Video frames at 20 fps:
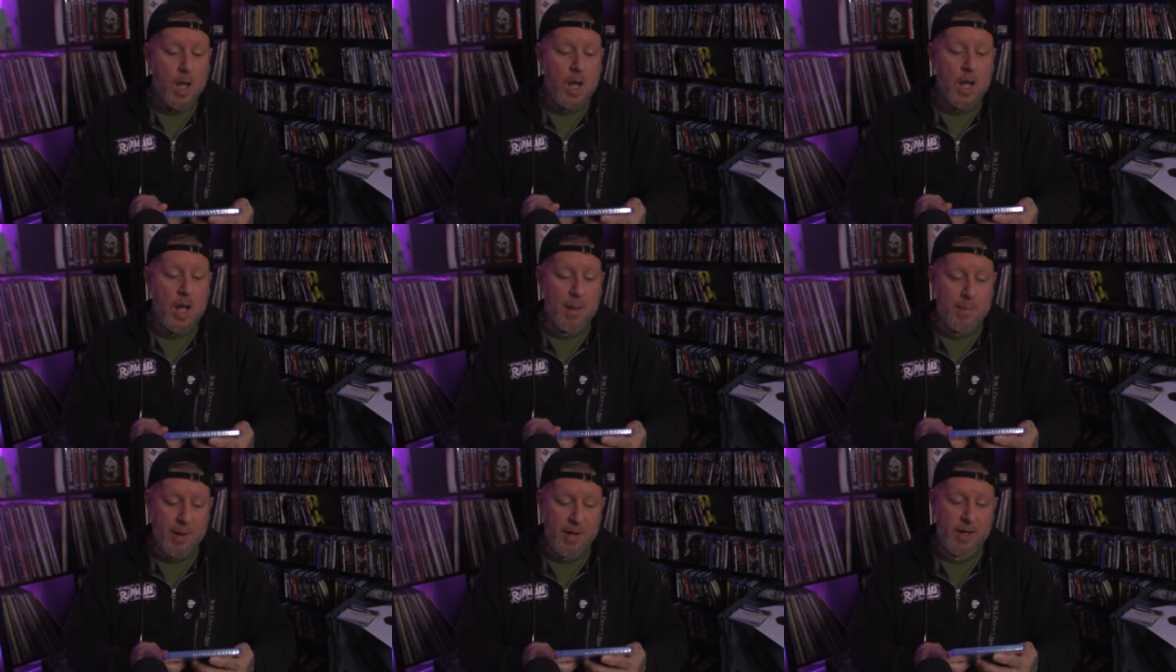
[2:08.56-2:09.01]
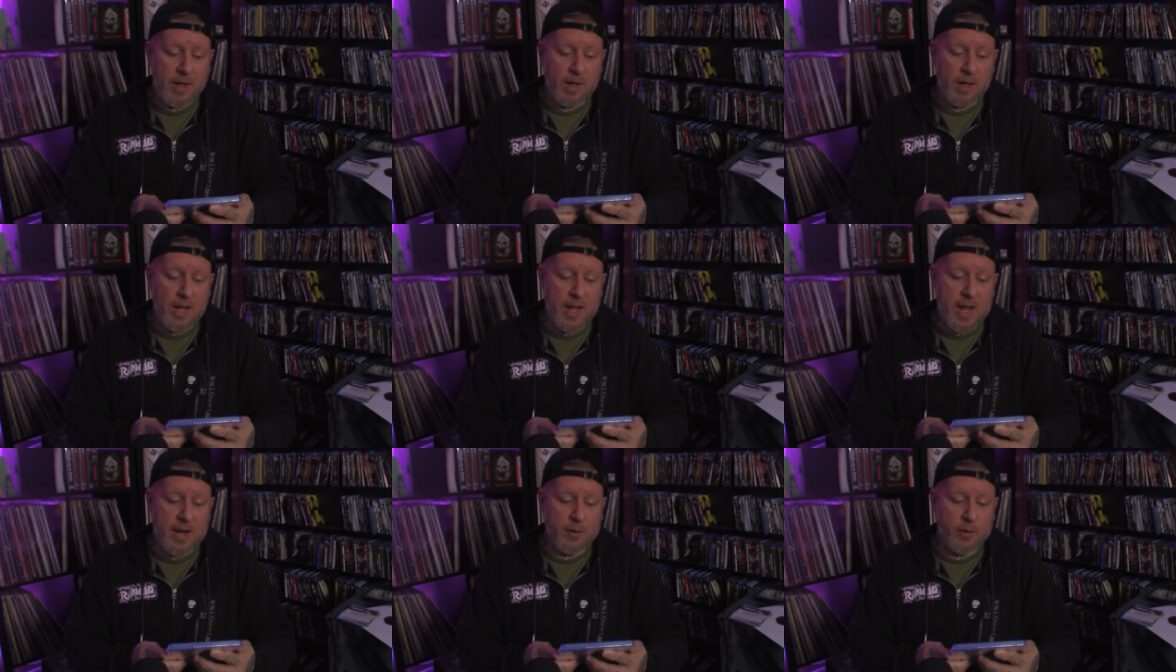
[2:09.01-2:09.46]
I'm not gonna
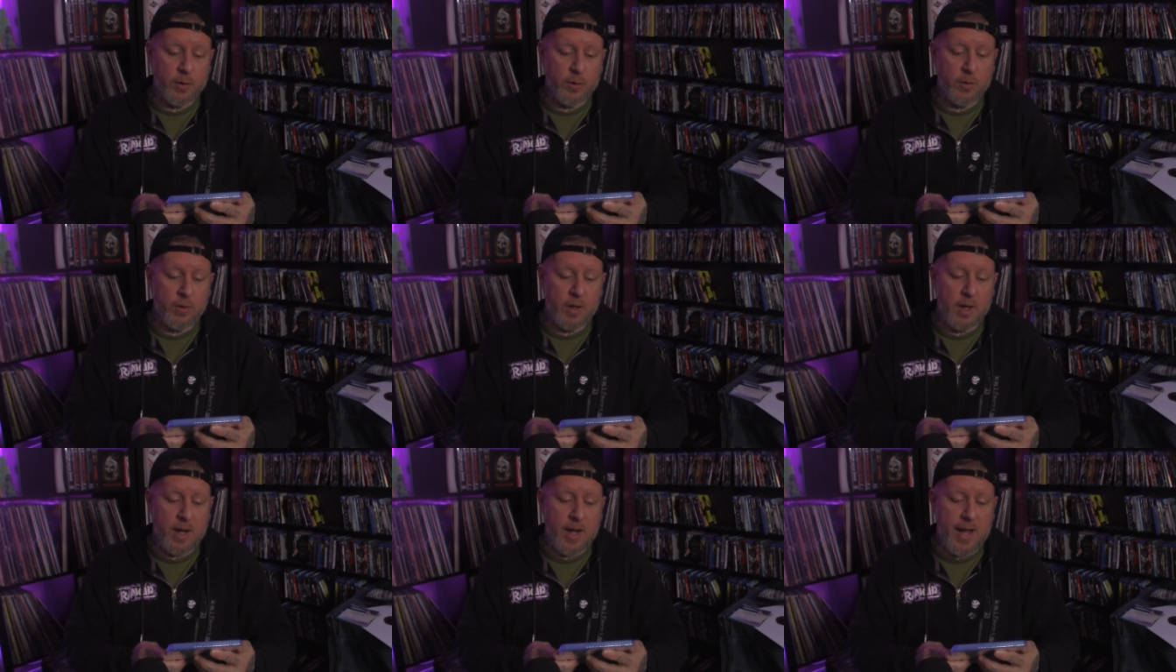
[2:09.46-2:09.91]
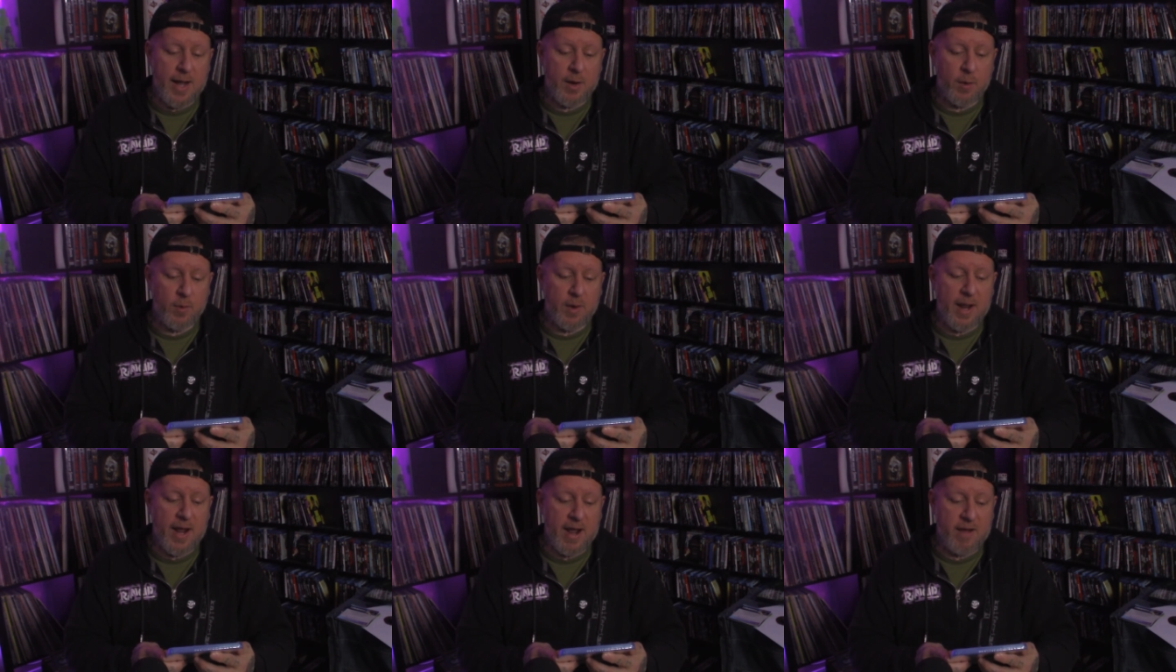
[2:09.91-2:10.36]
lie, dude. I
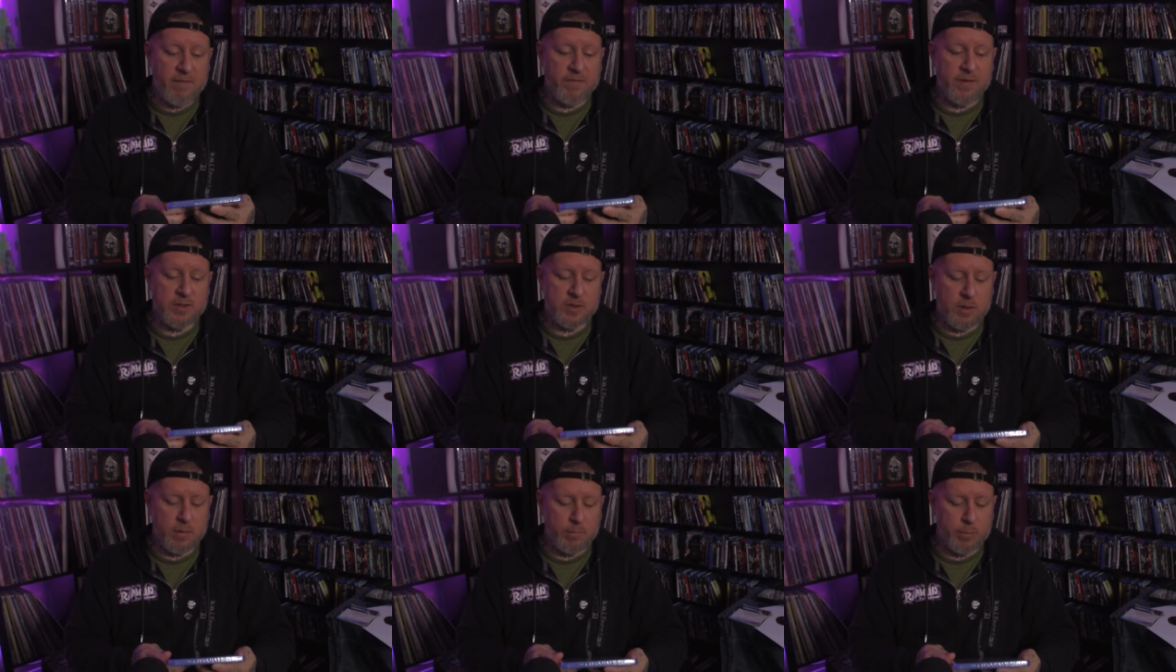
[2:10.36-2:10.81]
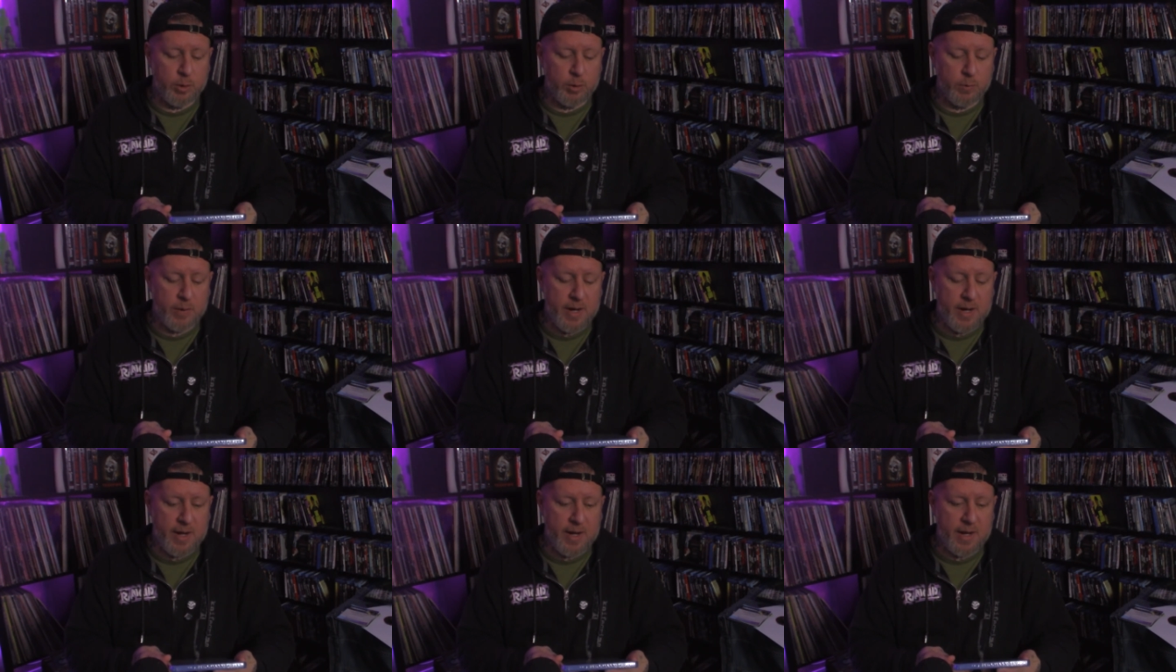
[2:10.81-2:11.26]
don't have this on
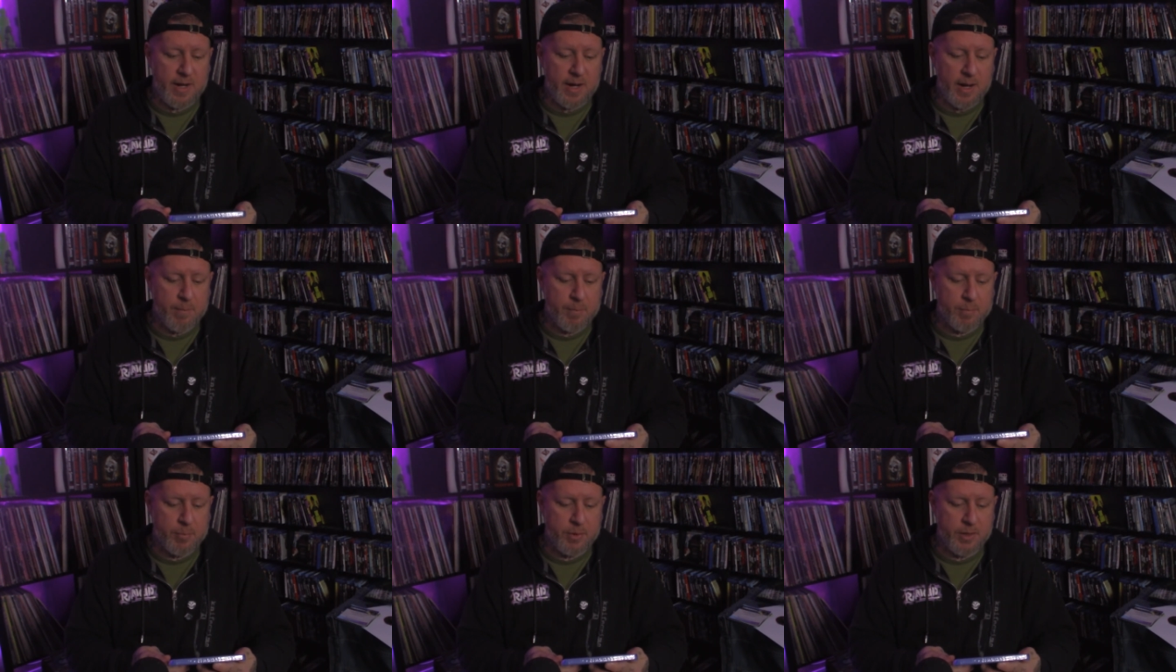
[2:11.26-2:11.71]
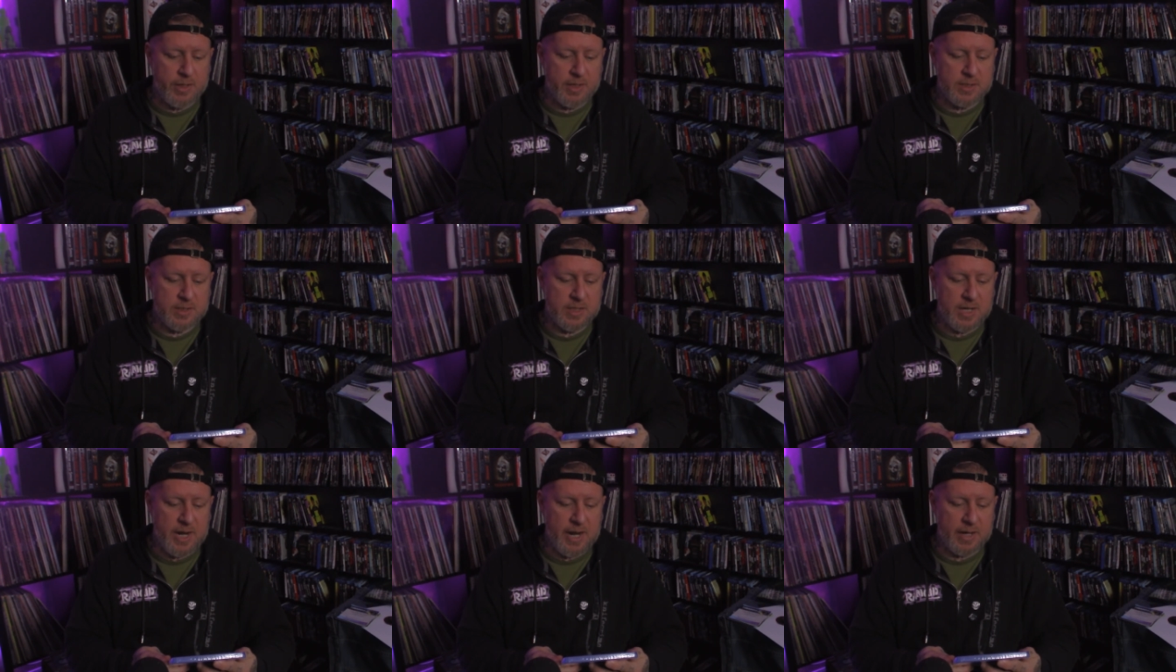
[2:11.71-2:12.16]
Blu-ray, and I'm pretty
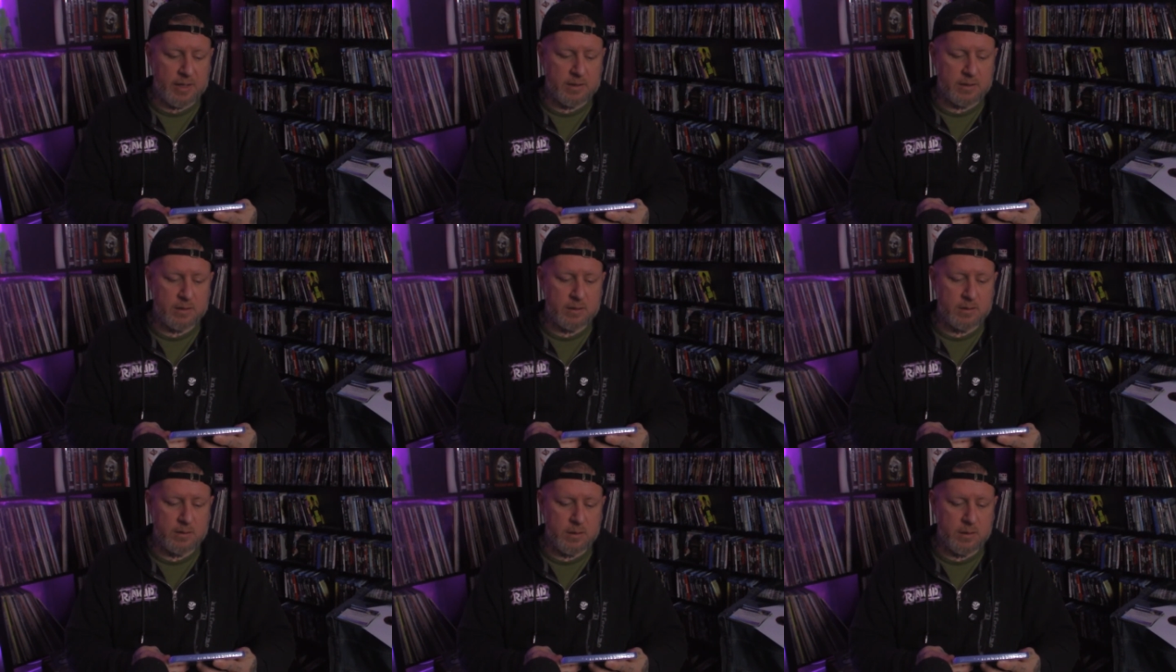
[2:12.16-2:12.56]
psyched.